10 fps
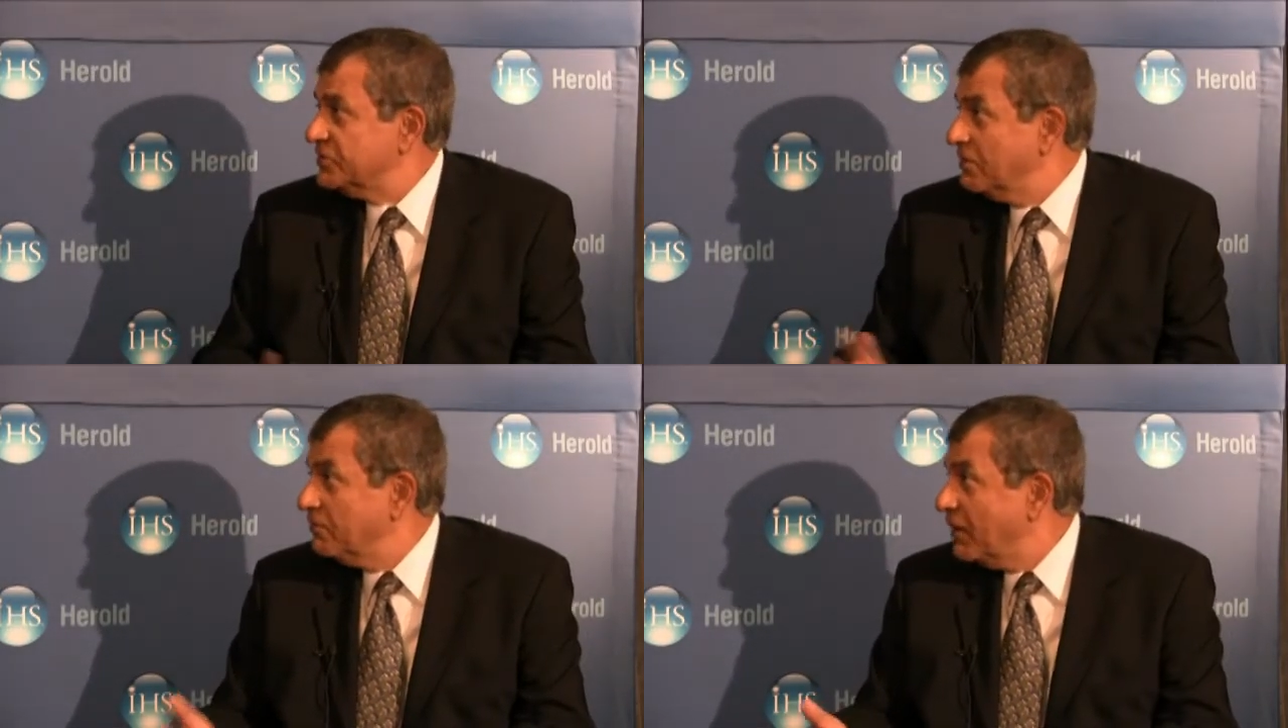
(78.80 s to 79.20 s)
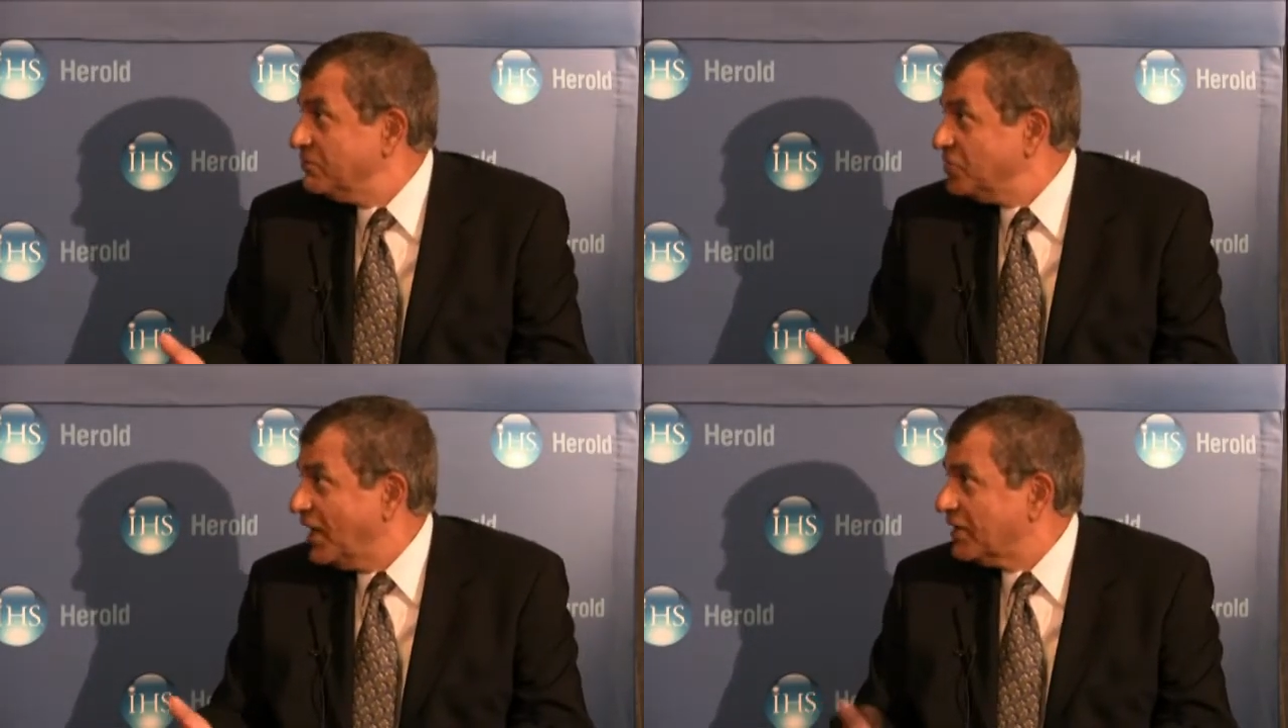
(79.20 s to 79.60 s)

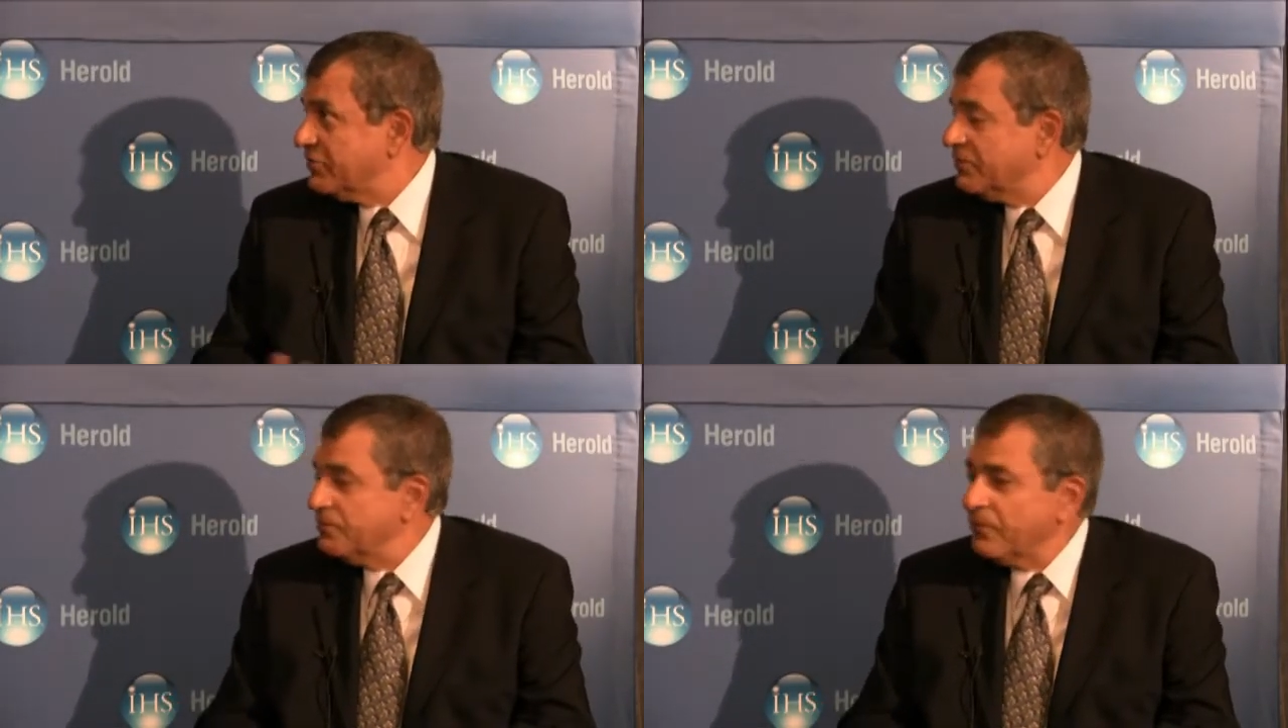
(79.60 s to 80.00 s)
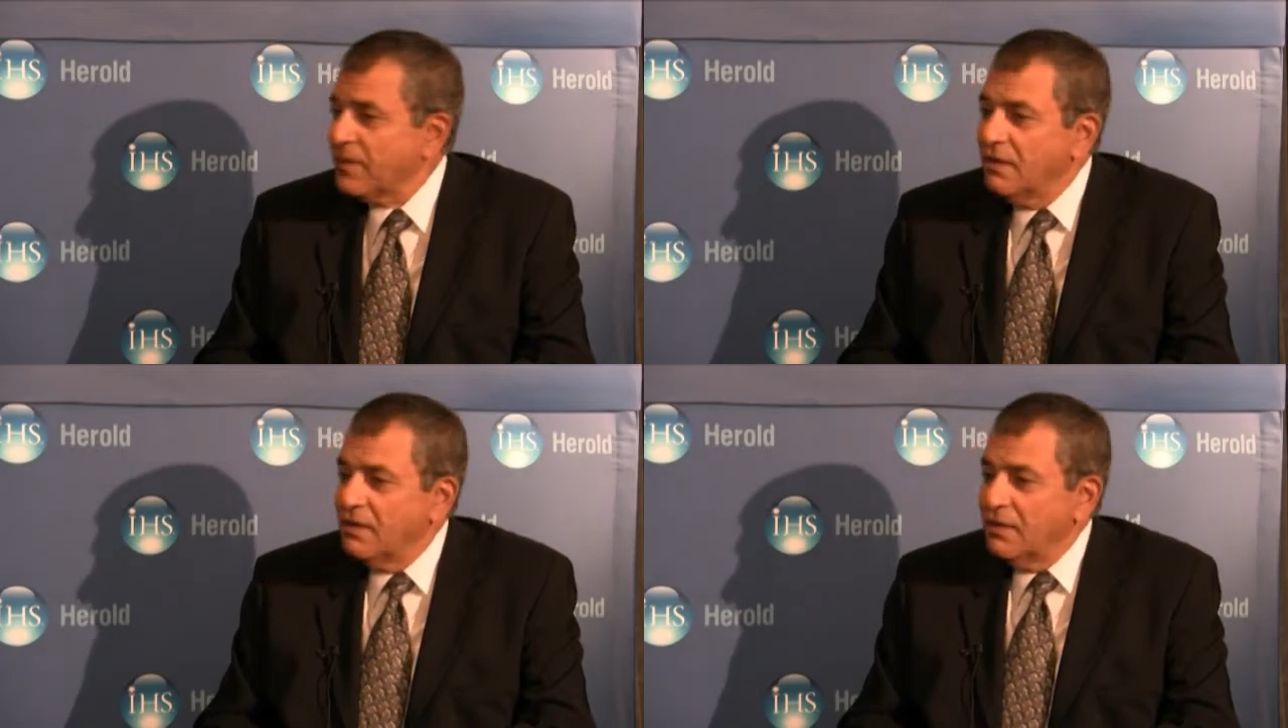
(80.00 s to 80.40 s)
pump jacks.
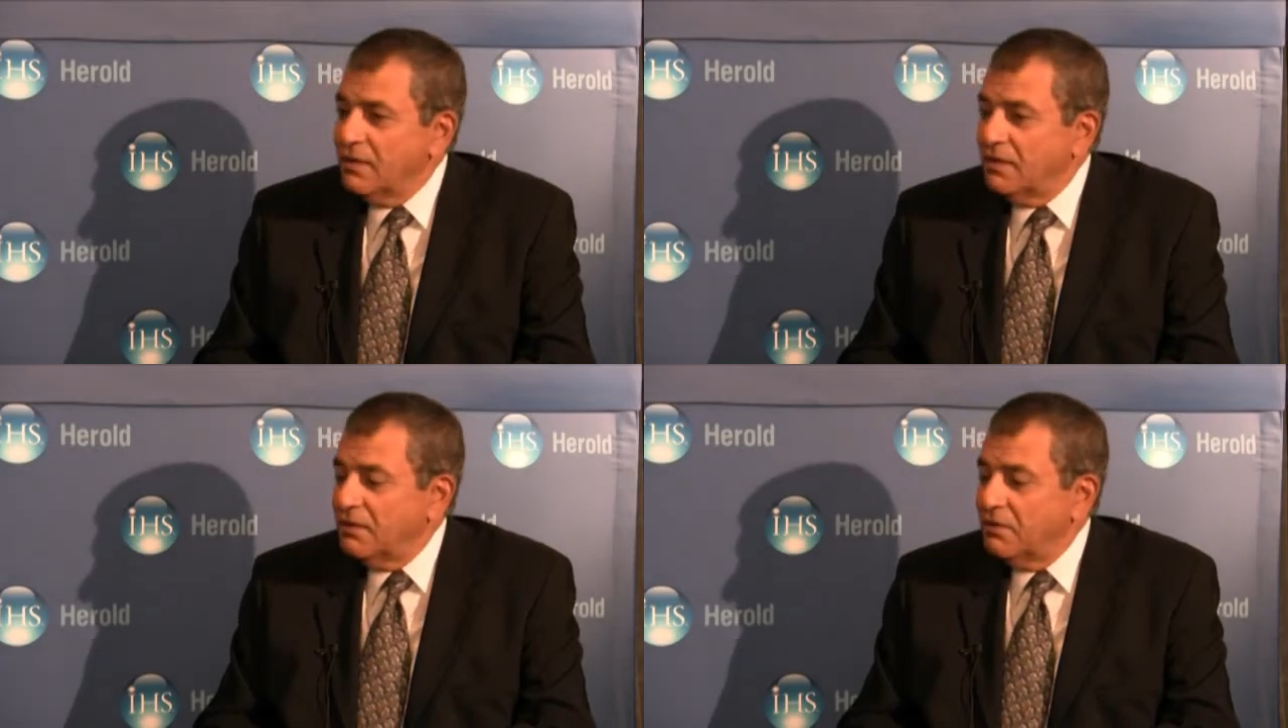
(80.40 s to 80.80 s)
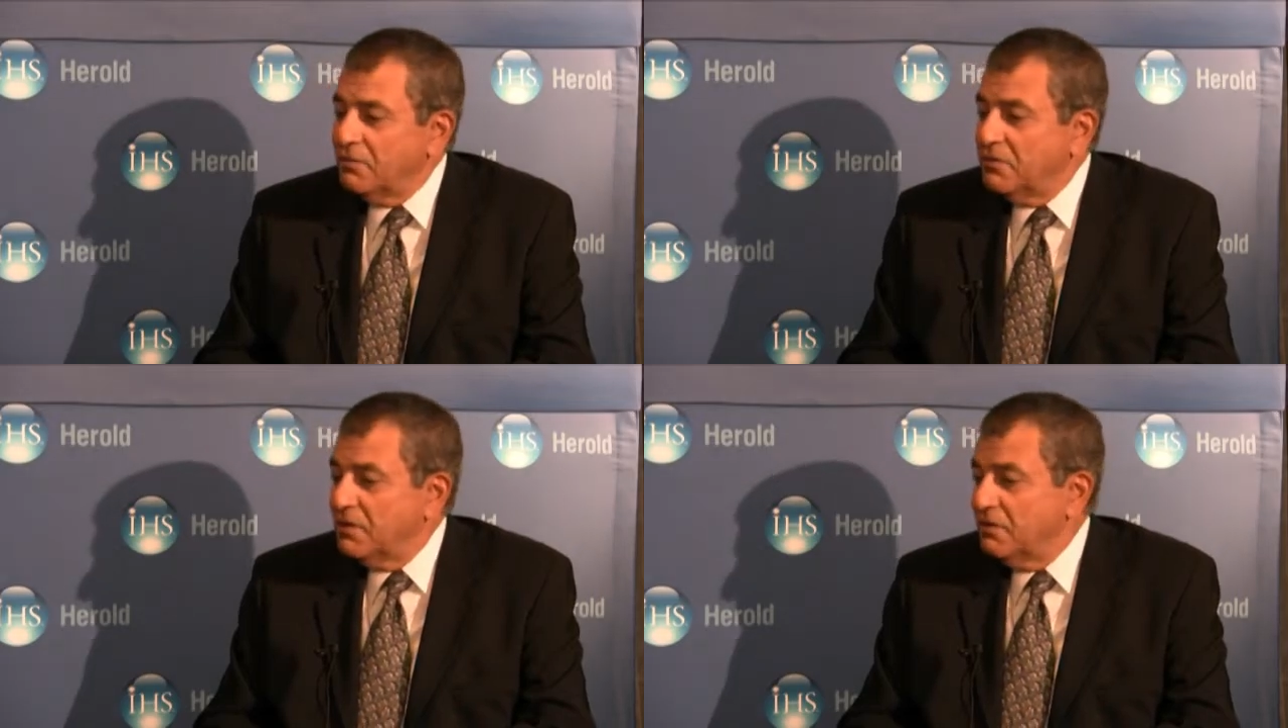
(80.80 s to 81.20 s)

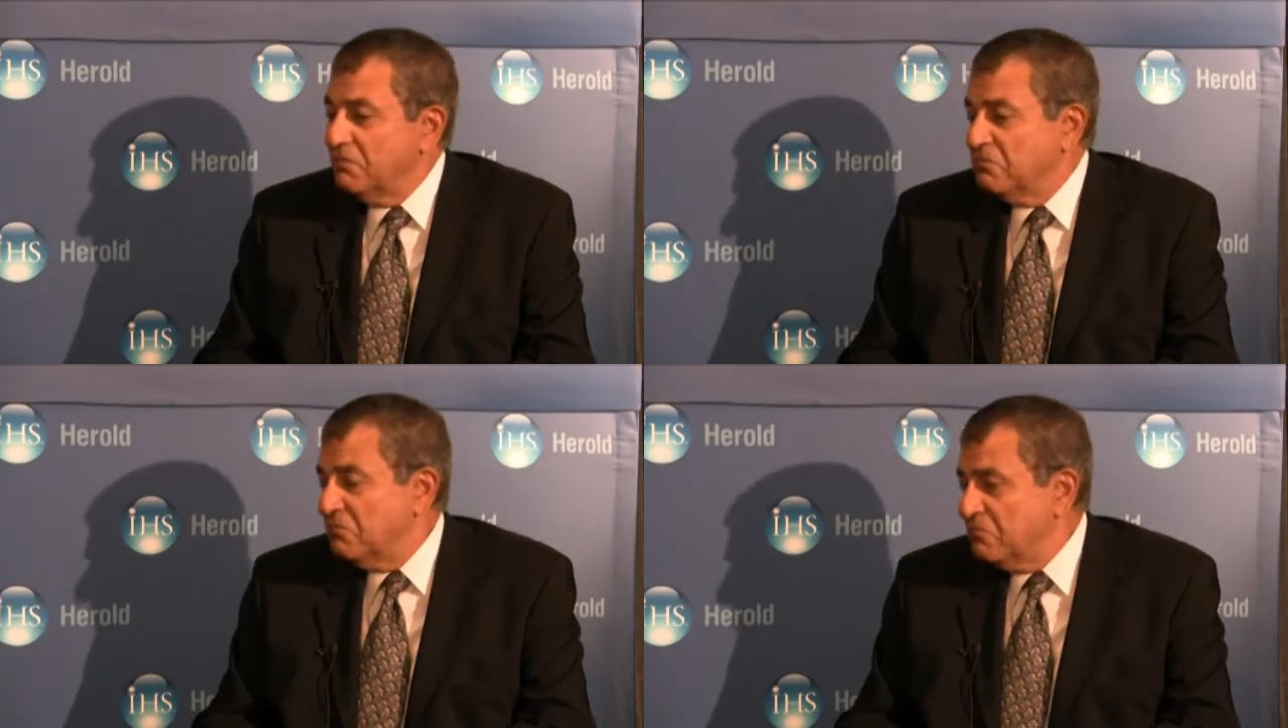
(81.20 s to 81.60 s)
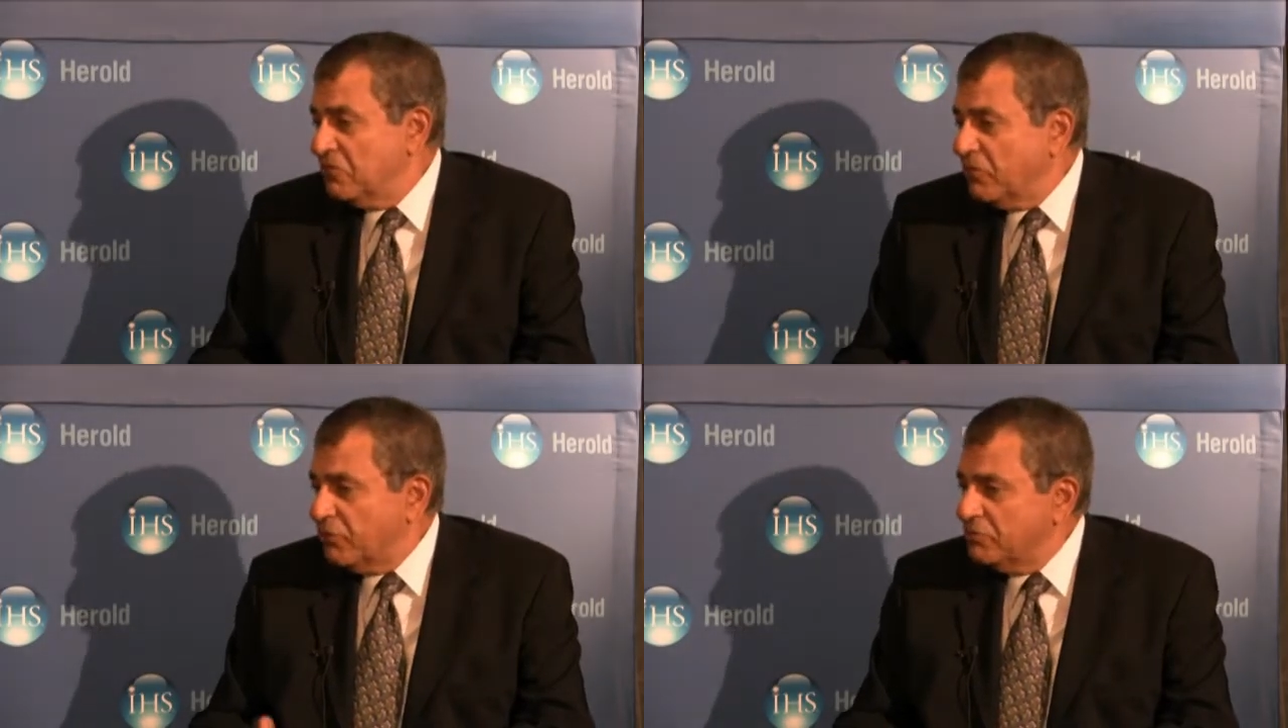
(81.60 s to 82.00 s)

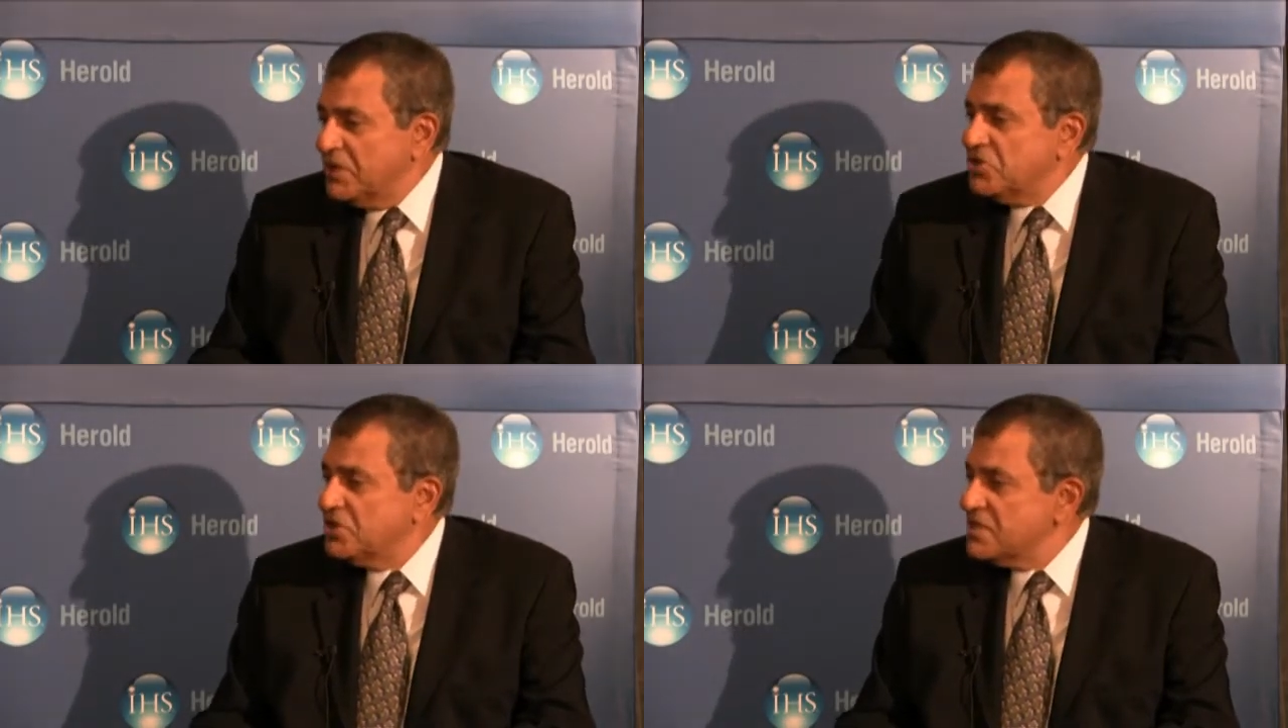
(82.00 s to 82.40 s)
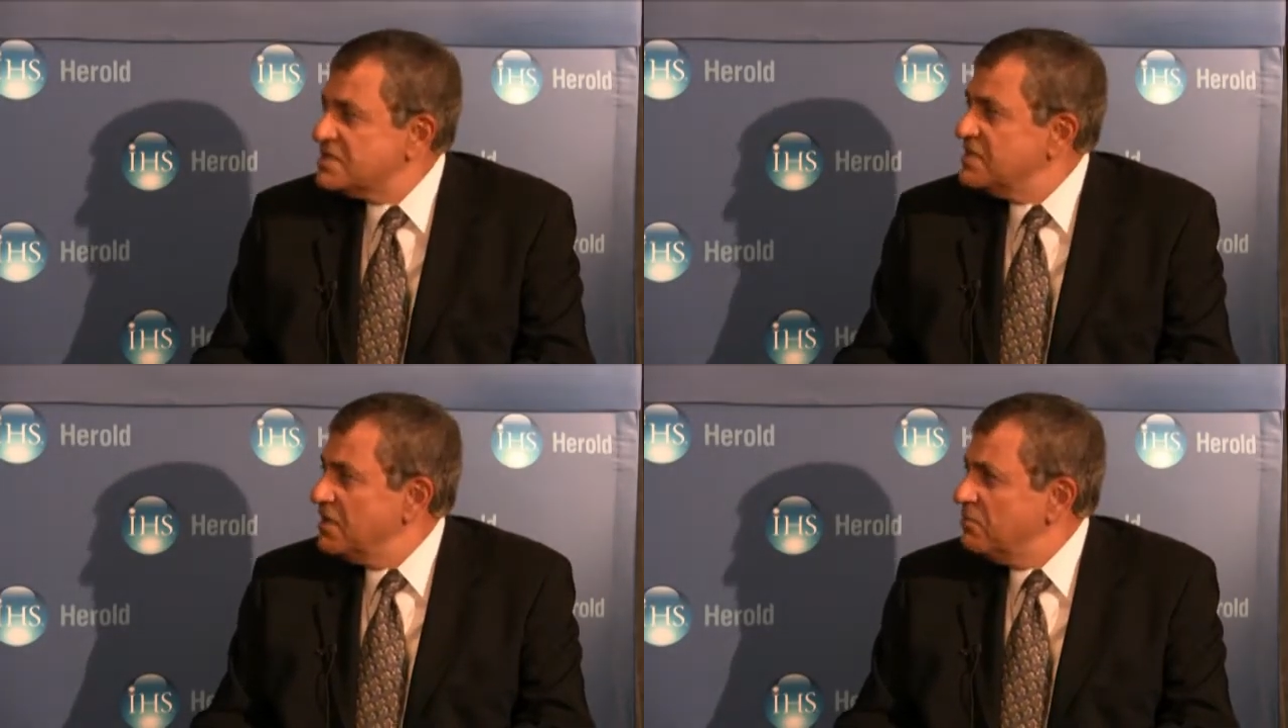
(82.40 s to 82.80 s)
The formation is
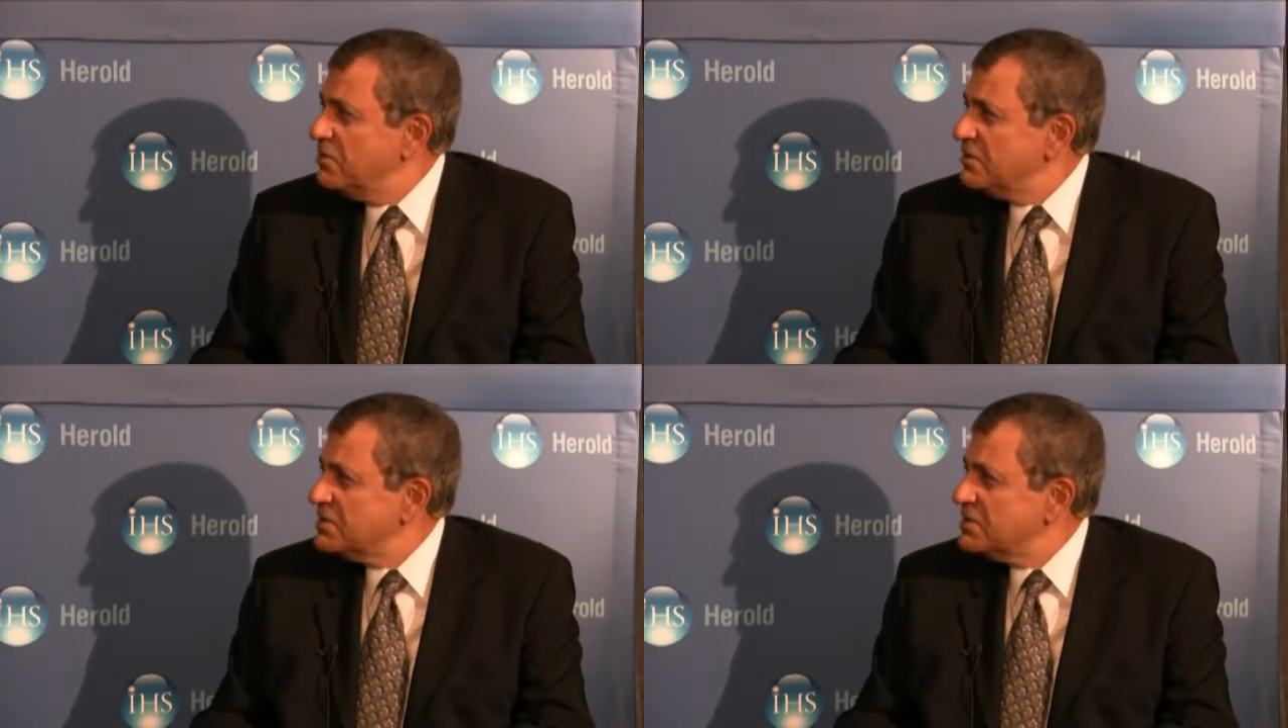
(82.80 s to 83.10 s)
deeper,